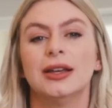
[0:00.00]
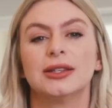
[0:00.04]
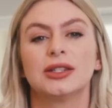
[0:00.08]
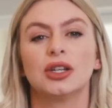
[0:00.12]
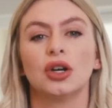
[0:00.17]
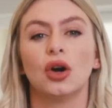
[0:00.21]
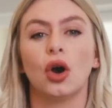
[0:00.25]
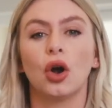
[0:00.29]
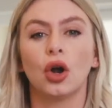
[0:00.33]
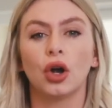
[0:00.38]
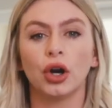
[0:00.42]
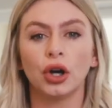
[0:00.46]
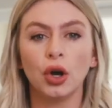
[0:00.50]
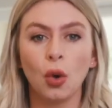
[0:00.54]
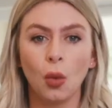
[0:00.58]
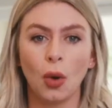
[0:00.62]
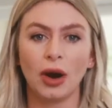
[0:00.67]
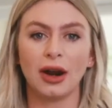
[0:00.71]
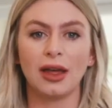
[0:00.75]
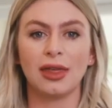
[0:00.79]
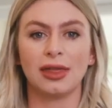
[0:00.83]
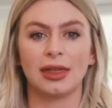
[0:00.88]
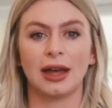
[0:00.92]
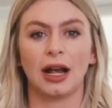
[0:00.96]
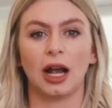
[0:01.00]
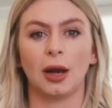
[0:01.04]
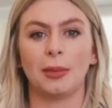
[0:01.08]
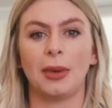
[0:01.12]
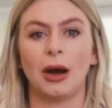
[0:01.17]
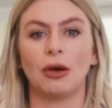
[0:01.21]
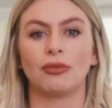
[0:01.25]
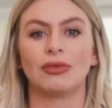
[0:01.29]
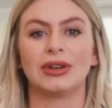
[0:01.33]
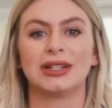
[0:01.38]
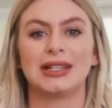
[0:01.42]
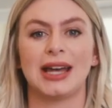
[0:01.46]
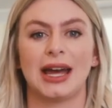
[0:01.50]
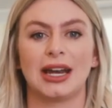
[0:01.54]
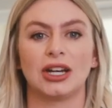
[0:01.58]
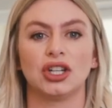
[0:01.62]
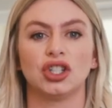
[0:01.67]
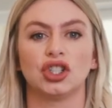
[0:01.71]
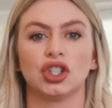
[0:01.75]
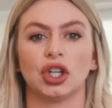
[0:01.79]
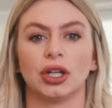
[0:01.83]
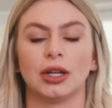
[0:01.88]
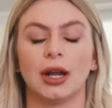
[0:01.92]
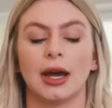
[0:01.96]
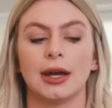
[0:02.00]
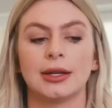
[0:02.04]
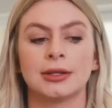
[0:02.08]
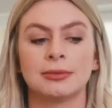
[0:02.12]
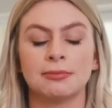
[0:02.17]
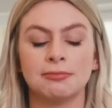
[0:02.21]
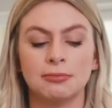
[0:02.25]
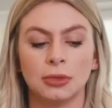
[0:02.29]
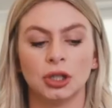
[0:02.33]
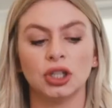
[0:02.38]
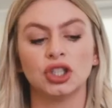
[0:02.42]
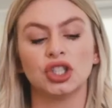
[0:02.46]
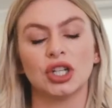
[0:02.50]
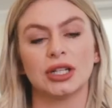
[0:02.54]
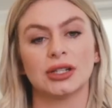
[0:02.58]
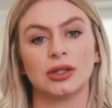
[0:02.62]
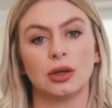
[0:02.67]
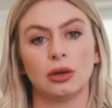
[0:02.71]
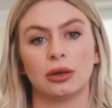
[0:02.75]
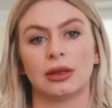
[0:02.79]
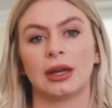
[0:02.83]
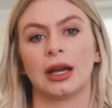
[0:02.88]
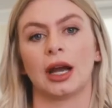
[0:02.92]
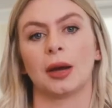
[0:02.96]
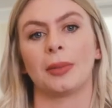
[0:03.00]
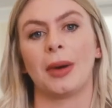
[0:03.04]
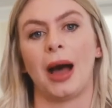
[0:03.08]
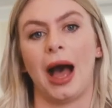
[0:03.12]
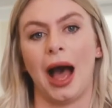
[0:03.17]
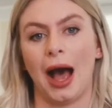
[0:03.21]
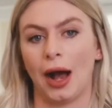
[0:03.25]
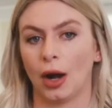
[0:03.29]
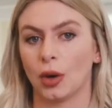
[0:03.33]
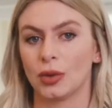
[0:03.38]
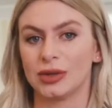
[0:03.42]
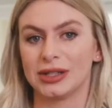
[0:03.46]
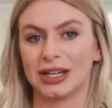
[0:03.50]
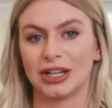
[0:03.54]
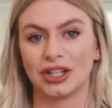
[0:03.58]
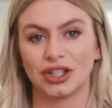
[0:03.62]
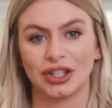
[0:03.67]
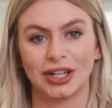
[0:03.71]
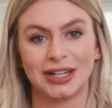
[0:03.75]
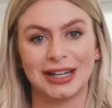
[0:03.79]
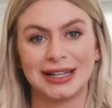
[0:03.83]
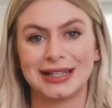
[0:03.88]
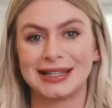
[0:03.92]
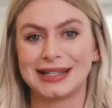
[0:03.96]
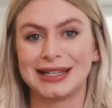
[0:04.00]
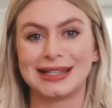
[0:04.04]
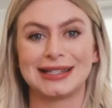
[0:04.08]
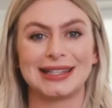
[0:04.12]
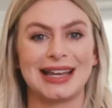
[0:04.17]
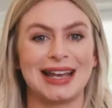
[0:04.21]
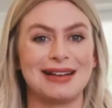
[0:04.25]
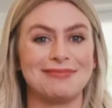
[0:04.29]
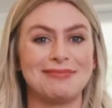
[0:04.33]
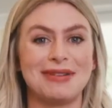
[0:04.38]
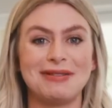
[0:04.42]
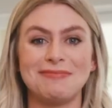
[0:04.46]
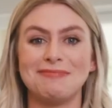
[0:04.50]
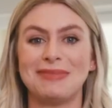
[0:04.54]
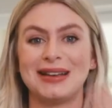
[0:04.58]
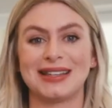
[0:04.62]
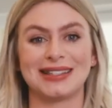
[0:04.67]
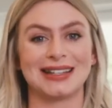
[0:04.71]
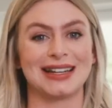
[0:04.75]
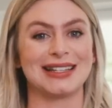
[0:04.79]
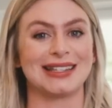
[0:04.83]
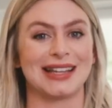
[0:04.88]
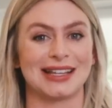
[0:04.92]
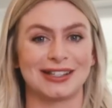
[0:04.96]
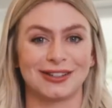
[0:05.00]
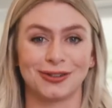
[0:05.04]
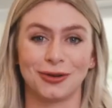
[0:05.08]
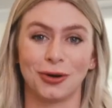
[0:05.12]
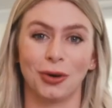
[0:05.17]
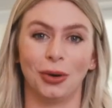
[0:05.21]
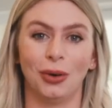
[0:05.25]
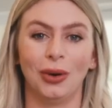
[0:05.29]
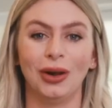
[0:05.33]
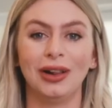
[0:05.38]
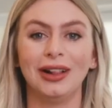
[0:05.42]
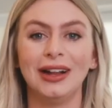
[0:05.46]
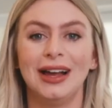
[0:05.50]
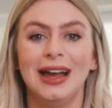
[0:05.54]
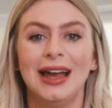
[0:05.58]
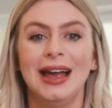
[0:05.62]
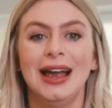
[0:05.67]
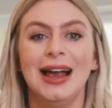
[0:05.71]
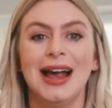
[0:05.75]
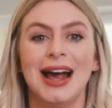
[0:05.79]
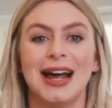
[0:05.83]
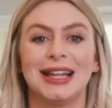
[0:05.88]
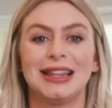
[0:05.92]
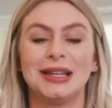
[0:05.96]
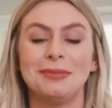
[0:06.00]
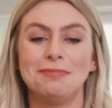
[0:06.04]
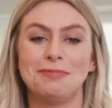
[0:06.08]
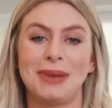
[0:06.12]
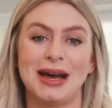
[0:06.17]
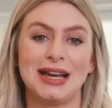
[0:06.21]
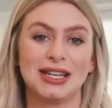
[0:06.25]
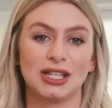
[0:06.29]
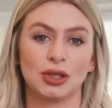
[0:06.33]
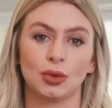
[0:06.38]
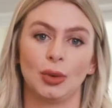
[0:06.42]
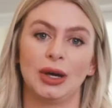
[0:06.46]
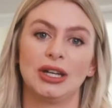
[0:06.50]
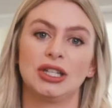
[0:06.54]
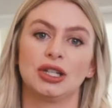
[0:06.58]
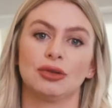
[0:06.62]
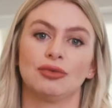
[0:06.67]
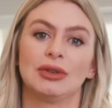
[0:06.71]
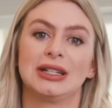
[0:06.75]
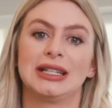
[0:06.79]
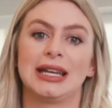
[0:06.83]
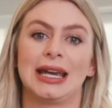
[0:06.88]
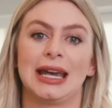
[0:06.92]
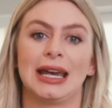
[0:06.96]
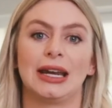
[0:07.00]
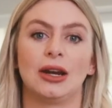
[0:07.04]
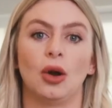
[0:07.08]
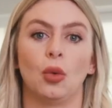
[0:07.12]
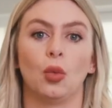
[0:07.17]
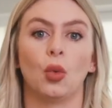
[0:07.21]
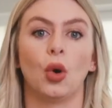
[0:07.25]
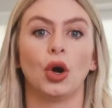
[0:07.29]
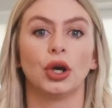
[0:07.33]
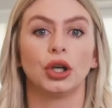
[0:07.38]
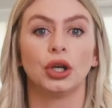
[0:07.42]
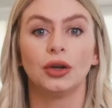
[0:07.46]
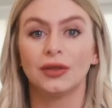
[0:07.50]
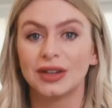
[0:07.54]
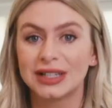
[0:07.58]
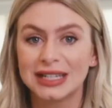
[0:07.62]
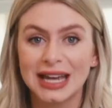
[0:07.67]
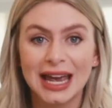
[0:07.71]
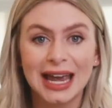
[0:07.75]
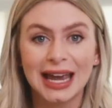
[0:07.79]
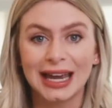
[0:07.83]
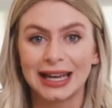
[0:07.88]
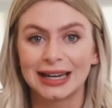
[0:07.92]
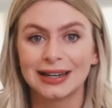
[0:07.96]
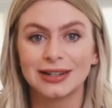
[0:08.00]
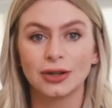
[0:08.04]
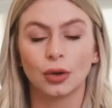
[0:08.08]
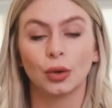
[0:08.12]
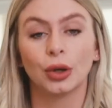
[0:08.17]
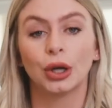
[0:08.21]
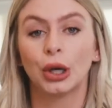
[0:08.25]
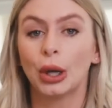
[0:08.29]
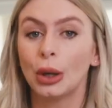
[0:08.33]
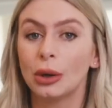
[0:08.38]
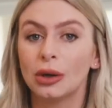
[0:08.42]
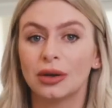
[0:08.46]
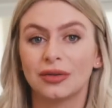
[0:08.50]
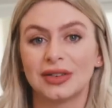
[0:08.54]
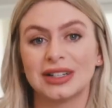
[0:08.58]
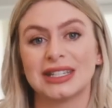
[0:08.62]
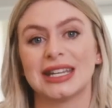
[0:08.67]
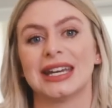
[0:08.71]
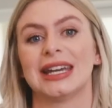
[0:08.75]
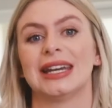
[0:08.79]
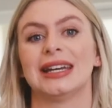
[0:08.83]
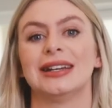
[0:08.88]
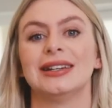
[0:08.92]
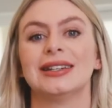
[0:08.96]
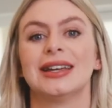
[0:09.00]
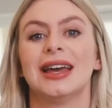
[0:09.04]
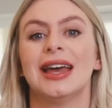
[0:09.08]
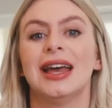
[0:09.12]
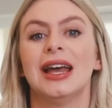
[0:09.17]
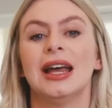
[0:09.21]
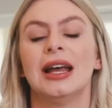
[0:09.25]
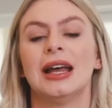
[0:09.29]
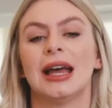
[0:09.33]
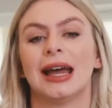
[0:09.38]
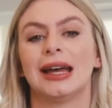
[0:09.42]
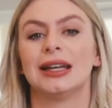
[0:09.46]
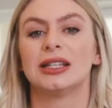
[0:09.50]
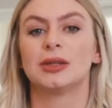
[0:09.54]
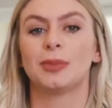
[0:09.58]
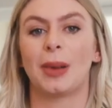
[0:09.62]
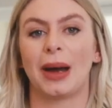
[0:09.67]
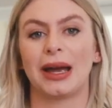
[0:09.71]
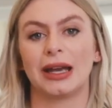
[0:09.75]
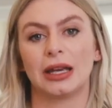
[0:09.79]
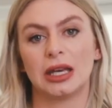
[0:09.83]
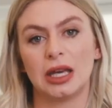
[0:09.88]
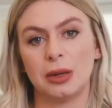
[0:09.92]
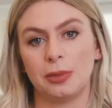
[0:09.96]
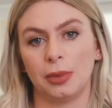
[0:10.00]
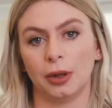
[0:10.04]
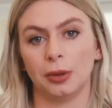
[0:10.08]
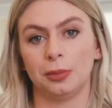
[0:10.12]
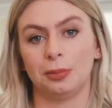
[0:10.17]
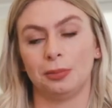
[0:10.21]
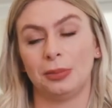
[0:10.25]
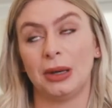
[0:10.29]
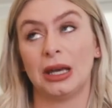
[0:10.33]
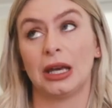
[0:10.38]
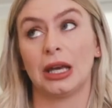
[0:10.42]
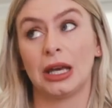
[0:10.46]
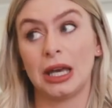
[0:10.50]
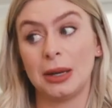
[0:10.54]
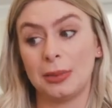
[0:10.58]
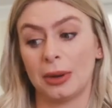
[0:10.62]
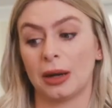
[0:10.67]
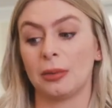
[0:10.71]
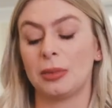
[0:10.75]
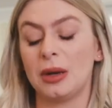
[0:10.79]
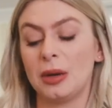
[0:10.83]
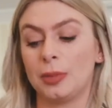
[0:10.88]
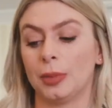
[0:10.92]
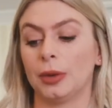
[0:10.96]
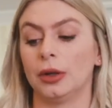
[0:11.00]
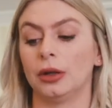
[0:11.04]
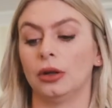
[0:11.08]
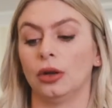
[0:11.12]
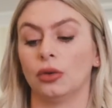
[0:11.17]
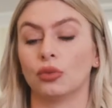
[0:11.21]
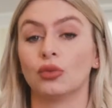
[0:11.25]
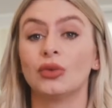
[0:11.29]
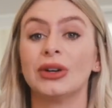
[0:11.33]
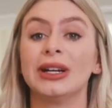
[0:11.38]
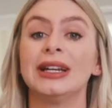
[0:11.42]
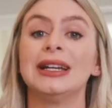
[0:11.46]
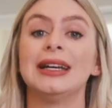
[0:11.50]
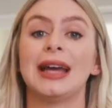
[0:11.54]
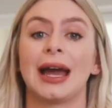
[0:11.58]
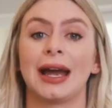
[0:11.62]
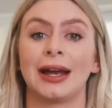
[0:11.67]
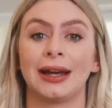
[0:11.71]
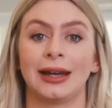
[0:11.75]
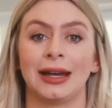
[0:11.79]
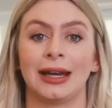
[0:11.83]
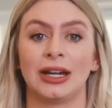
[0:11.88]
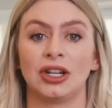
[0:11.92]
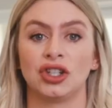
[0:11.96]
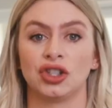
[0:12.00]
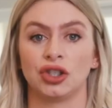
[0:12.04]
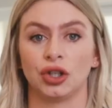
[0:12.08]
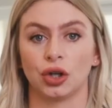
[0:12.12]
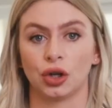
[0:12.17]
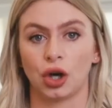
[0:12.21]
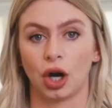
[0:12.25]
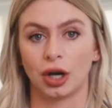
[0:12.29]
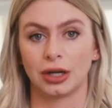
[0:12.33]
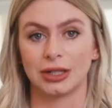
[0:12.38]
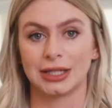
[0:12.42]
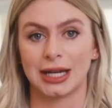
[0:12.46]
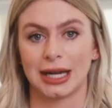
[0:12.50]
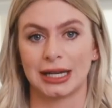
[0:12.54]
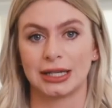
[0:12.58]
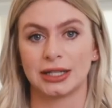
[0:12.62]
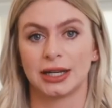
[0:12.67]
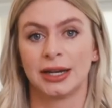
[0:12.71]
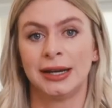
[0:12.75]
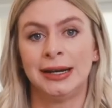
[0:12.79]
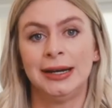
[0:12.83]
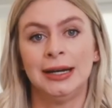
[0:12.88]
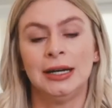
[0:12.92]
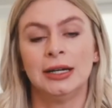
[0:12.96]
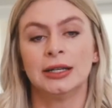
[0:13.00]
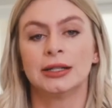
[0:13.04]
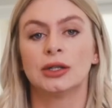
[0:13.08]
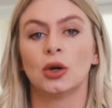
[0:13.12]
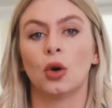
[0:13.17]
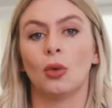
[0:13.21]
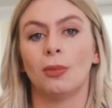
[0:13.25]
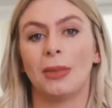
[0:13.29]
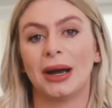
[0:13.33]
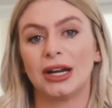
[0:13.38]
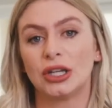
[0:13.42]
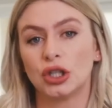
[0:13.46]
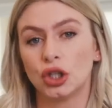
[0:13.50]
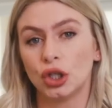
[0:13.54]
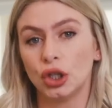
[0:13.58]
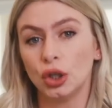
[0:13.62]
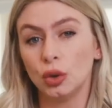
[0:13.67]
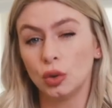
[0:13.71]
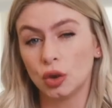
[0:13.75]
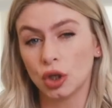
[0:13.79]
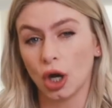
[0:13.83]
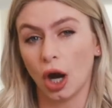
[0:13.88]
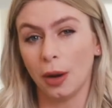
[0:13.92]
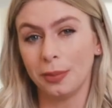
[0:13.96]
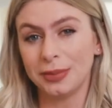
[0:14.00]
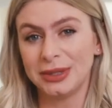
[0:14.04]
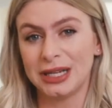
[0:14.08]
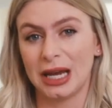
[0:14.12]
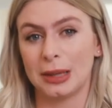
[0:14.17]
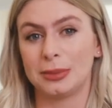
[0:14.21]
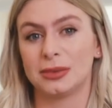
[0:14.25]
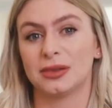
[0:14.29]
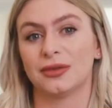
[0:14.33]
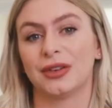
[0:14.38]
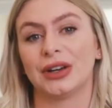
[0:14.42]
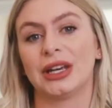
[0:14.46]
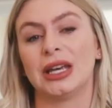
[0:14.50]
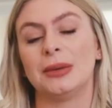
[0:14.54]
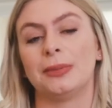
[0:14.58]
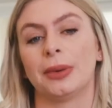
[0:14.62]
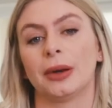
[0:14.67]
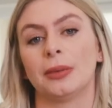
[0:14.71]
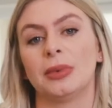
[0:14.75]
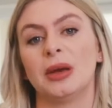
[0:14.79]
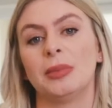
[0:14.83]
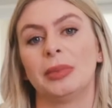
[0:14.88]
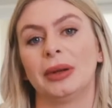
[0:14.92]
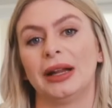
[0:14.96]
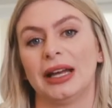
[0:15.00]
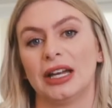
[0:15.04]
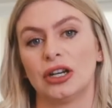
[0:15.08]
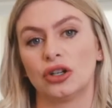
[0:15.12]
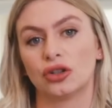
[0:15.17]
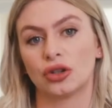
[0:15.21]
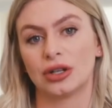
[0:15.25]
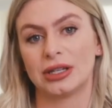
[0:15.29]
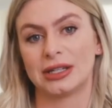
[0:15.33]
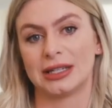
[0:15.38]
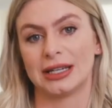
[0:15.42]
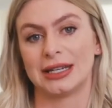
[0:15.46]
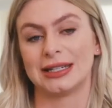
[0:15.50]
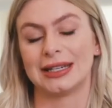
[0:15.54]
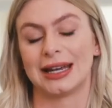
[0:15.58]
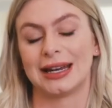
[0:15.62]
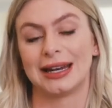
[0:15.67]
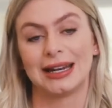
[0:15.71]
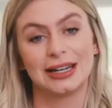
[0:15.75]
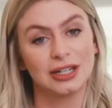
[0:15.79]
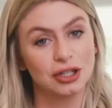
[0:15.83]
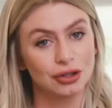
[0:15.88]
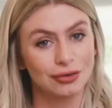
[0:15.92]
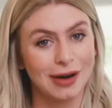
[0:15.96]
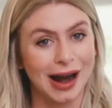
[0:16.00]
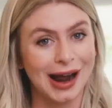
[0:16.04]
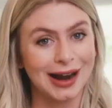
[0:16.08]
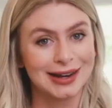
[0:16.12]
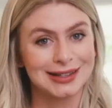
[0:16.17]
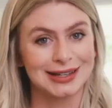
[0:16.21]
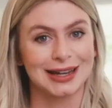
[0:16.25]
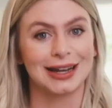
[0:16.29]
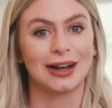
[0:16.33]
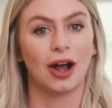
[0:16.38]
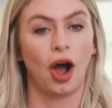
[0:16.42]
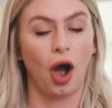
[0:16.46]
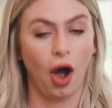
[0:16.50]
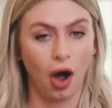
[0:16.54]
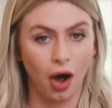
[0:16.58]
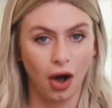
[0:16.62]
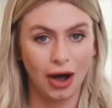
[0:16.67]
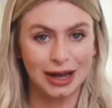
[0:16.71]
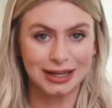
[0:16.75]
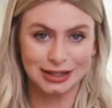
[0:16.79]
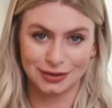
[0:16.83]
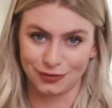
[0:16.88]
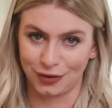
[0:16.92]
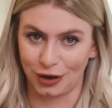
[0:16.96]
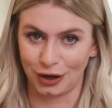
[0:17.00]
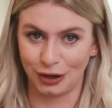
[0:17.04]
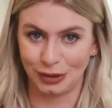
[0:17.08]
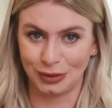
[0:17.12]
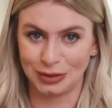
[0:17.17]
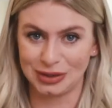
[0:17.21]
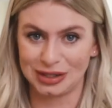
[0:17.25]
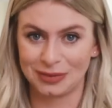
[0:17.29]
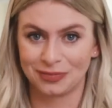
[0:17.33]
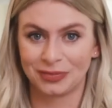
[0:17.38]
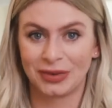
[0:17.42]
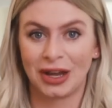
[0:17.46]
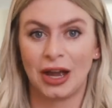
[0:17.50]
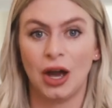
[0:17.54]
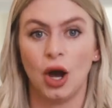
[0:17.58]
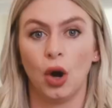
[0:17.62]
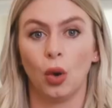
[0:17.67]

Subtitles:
So you're going to want to think about retention as much as you think about acquisition. It's the same in business as a whole. And the best way to retain what you've attained or who you've attained is by keeping people really engaged in your content. So my 2 top tips for keeping people interested and interacting are as follows.